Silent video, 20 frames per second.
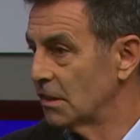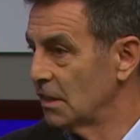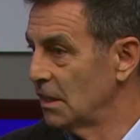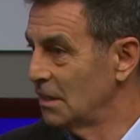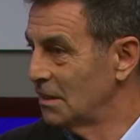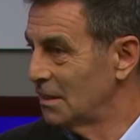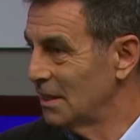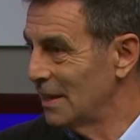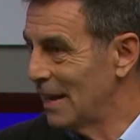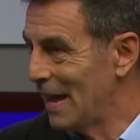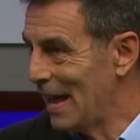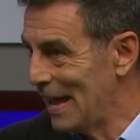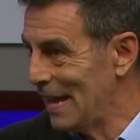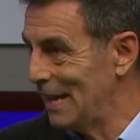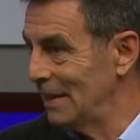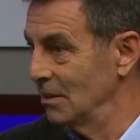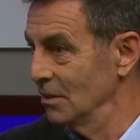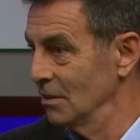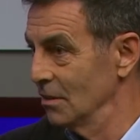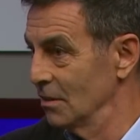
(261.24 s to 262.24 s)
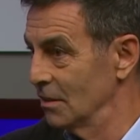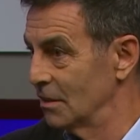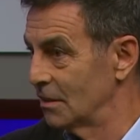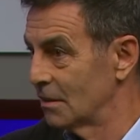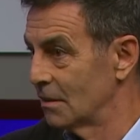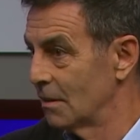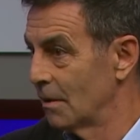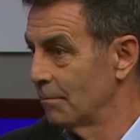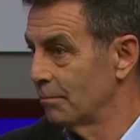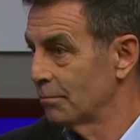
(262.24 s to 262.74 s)
season
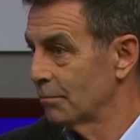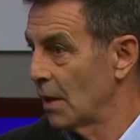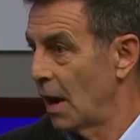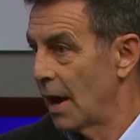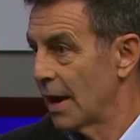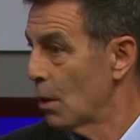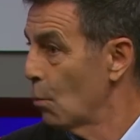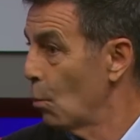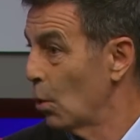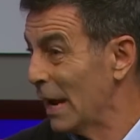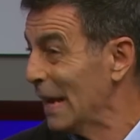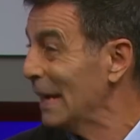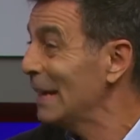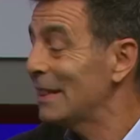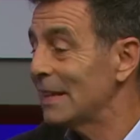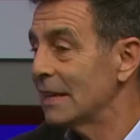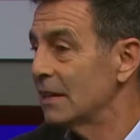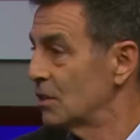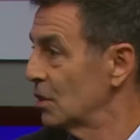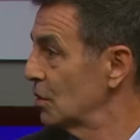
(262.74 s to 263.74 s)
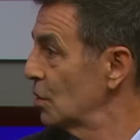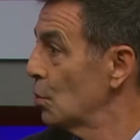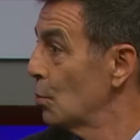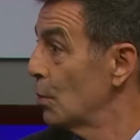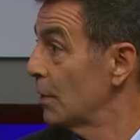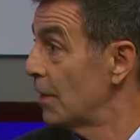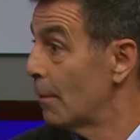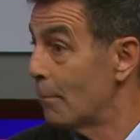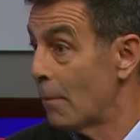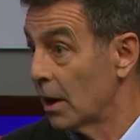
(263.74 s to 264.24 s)
ends. I don't want anything to do
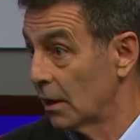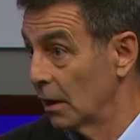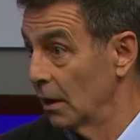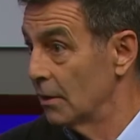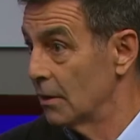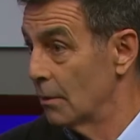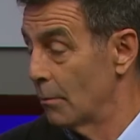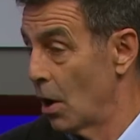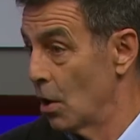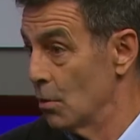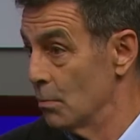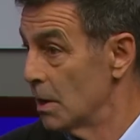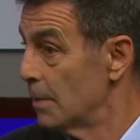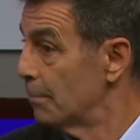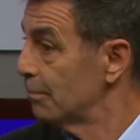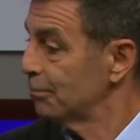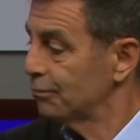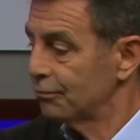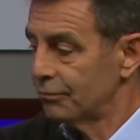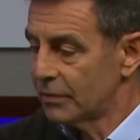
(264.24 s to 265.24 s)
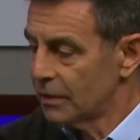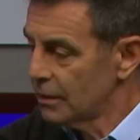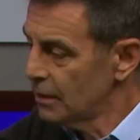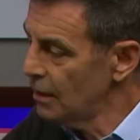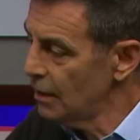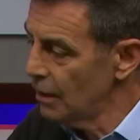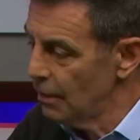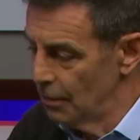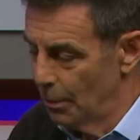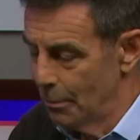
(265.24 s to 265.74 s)
with the muddle at the moment.
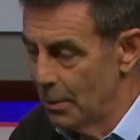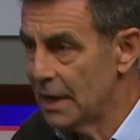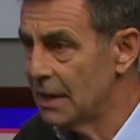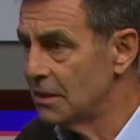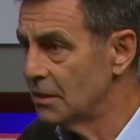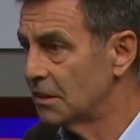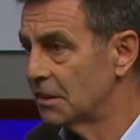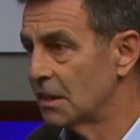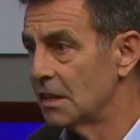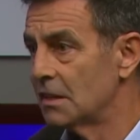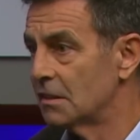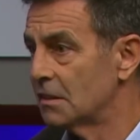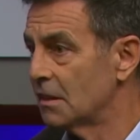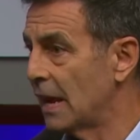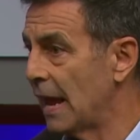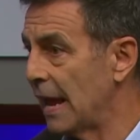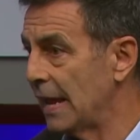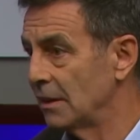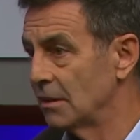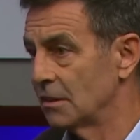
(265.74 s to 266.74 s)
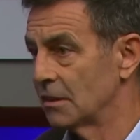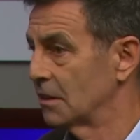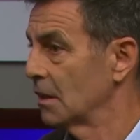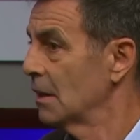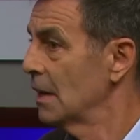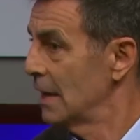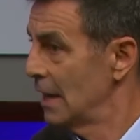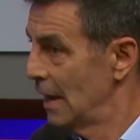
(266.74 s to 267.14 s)
The minute the season ends,